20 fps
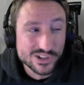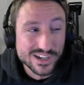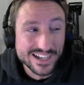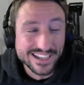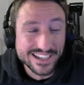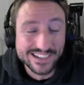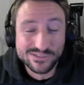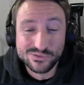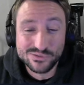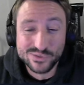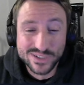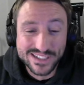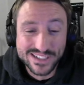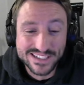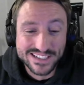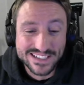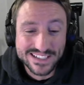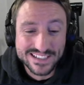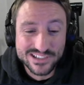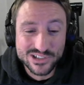I
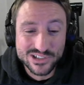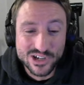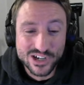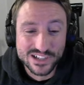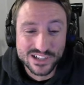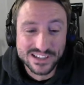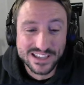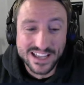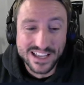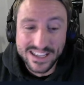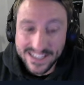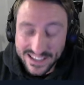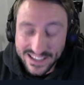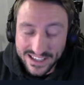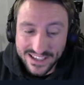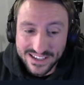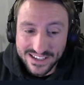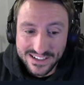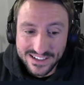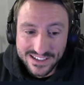really start liking
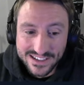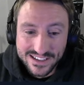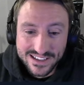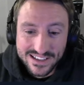it.